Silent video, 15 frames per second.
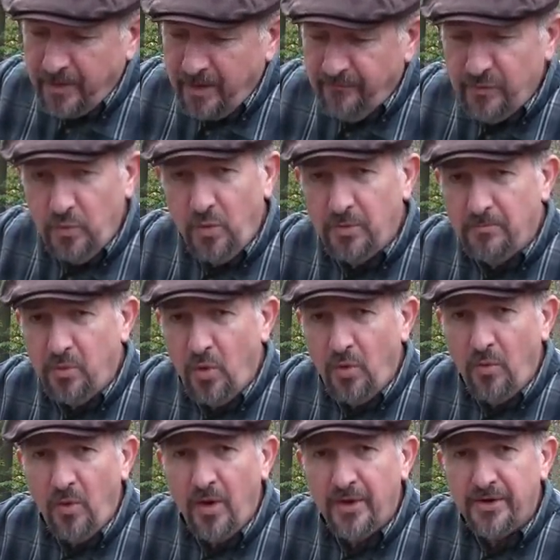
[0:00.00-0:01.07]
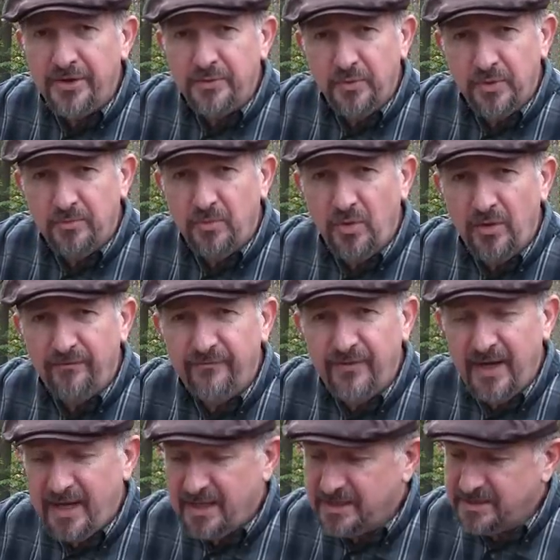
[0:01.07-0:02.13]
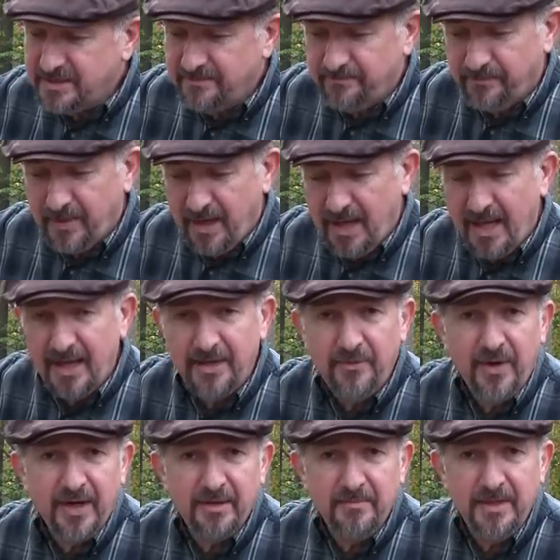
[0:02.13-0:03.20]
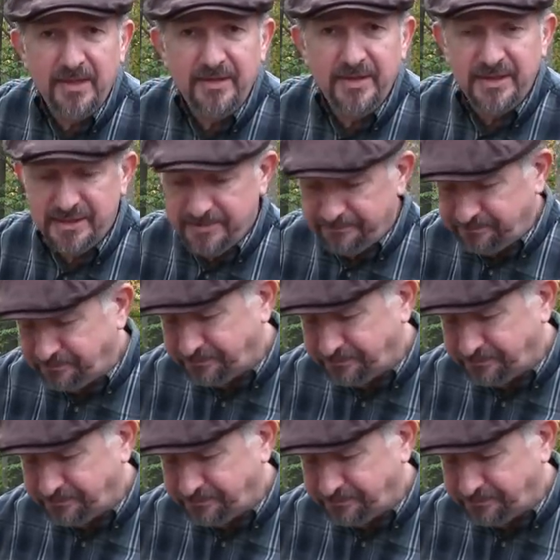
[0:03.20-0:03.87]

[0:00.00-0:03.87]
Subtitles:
if you want to boil water and you want to boil it fast, I highly recommend this.